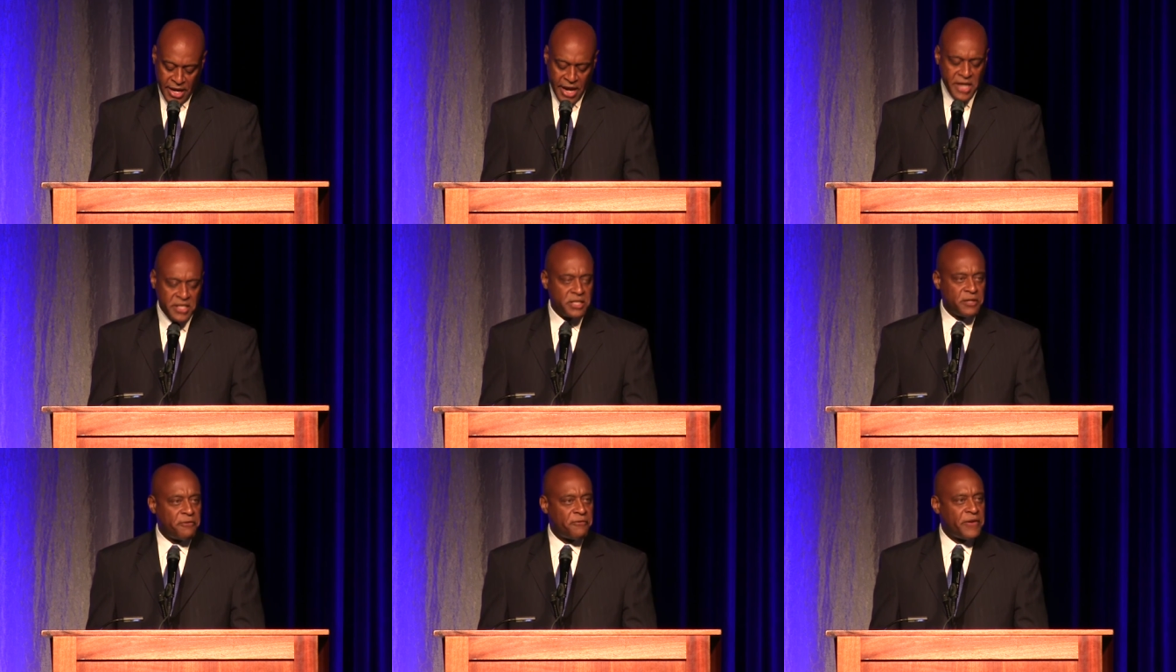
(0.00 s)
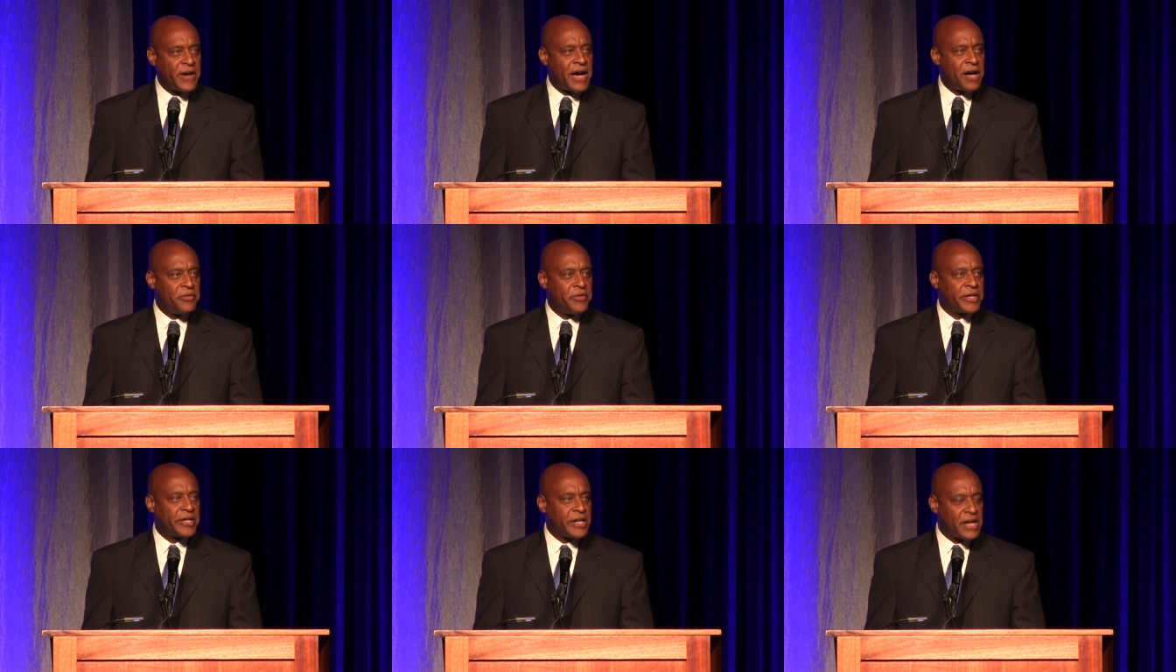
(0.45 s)
And she
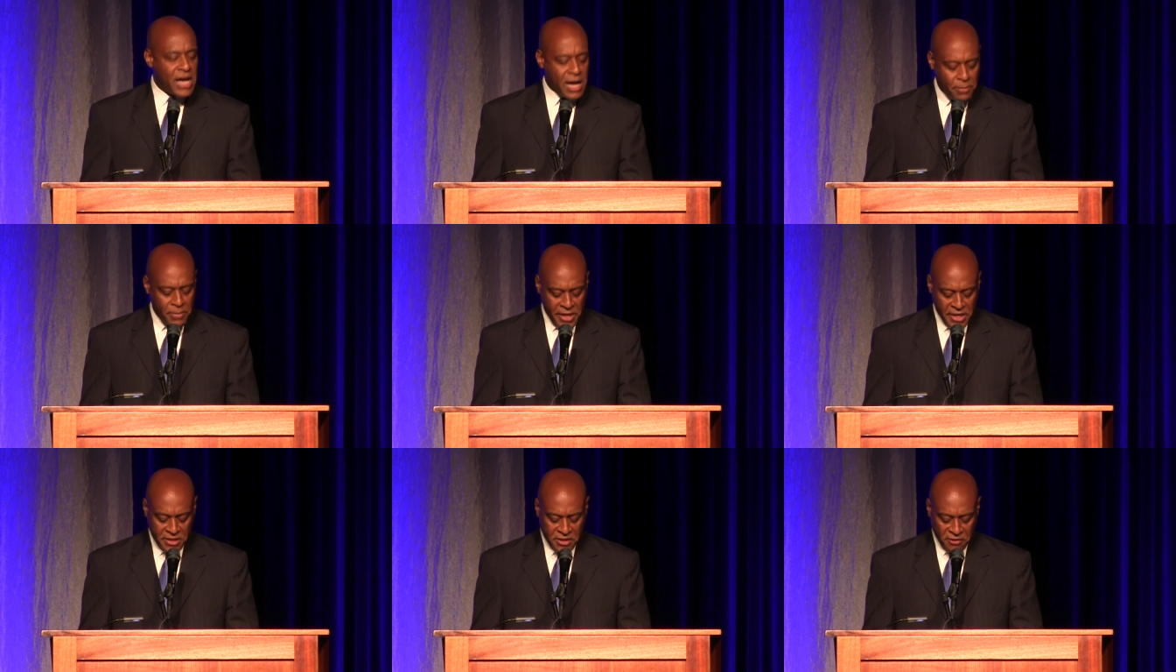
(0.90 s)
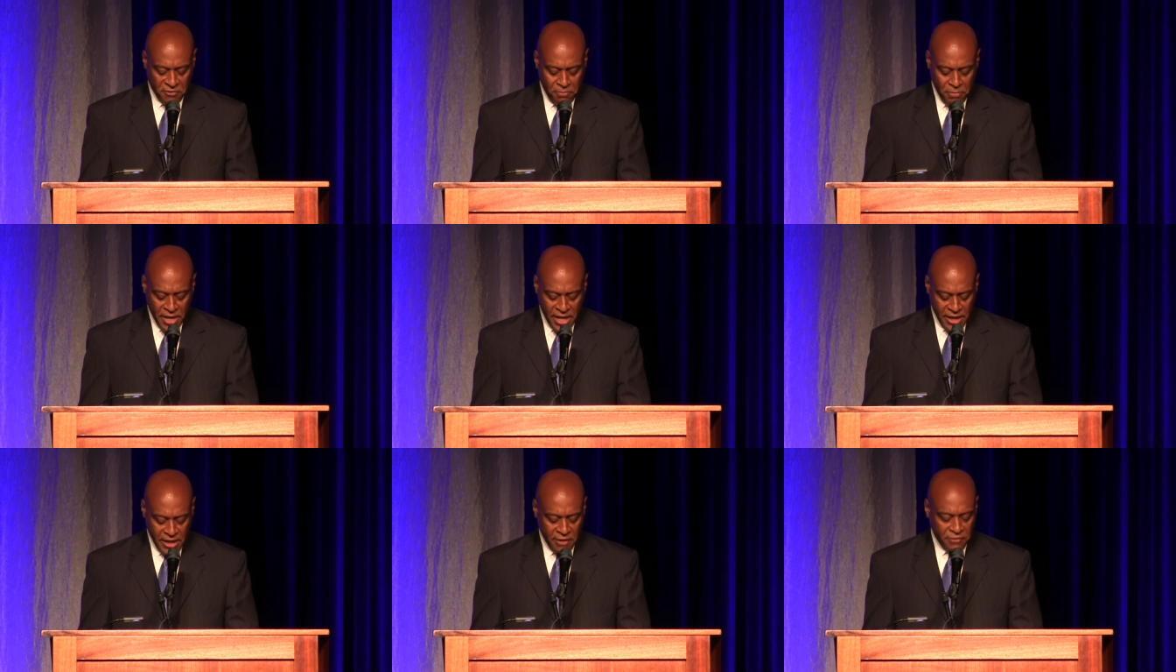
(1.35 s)
found the comments of
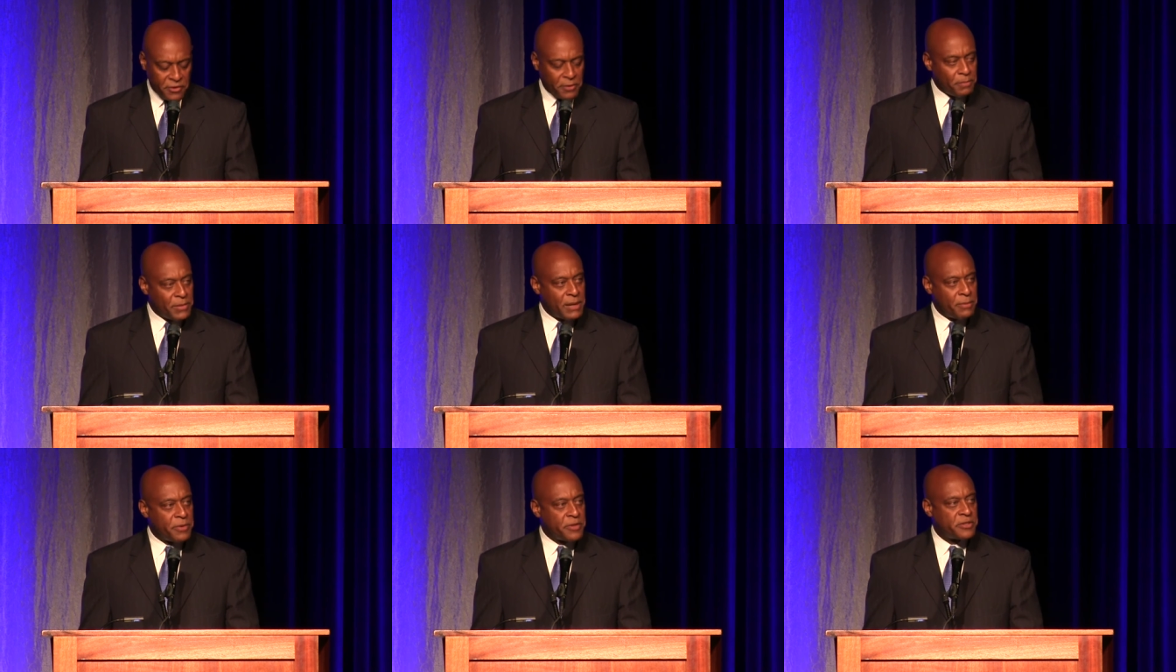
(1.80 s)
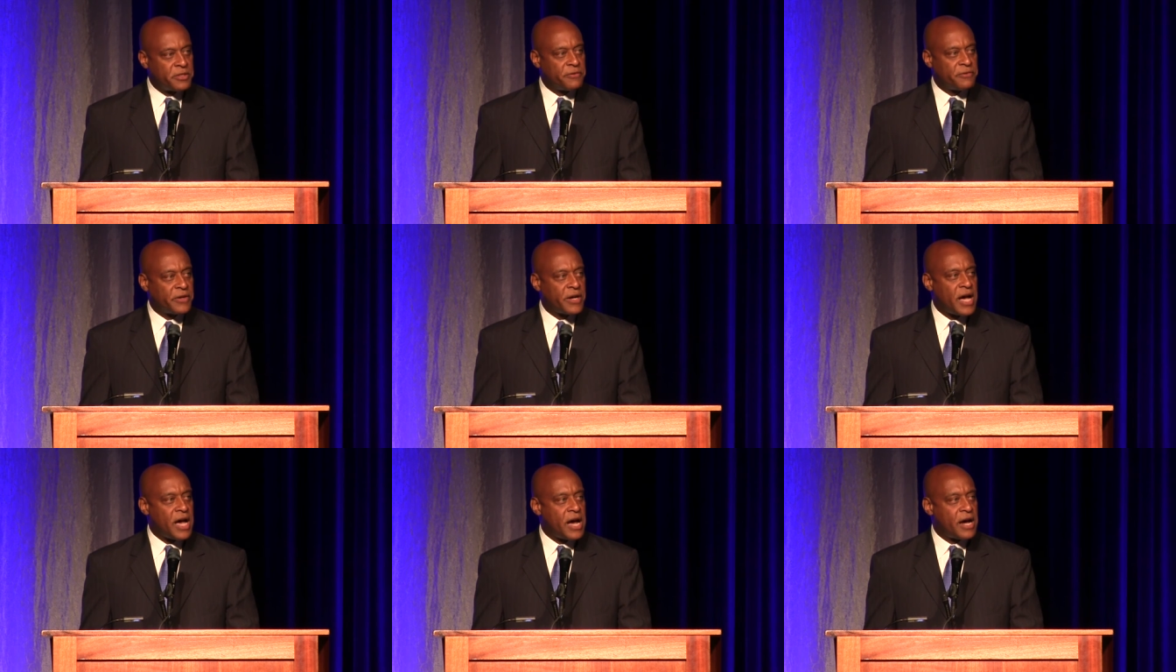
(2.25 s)
many of the members
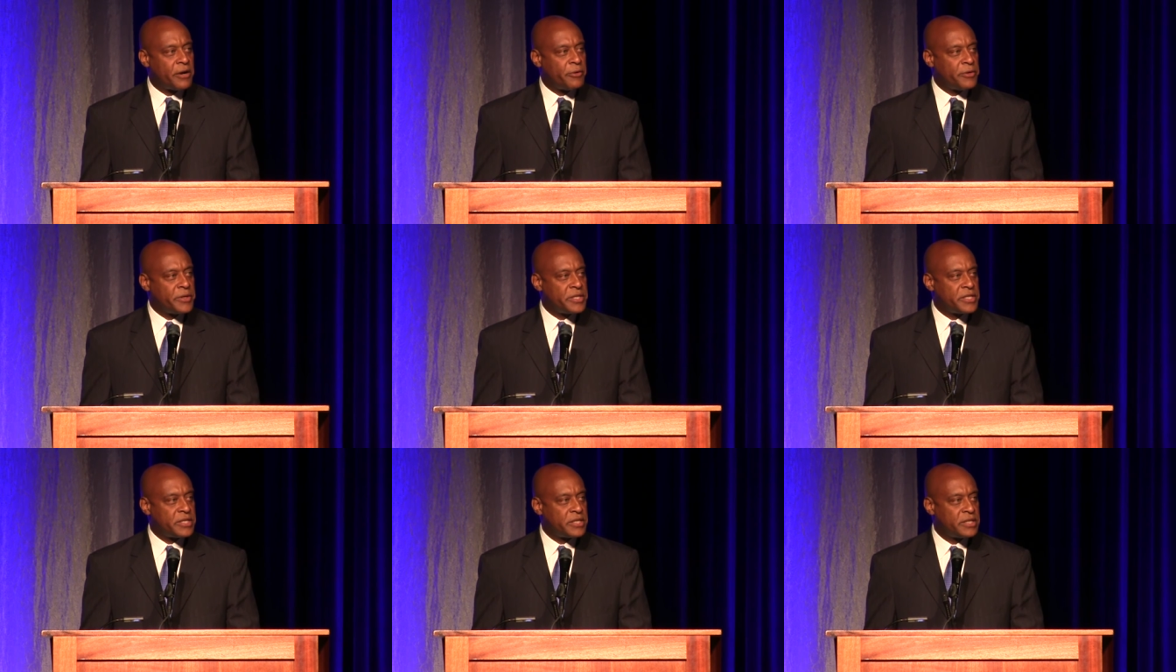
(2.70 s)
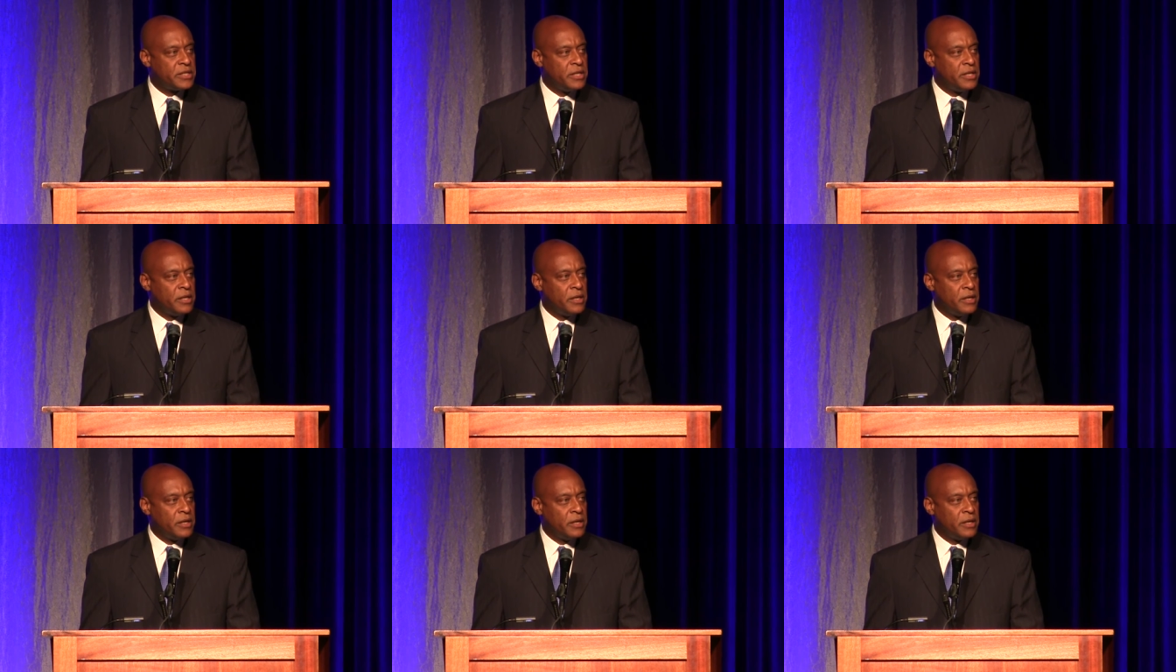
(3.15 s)
of Congress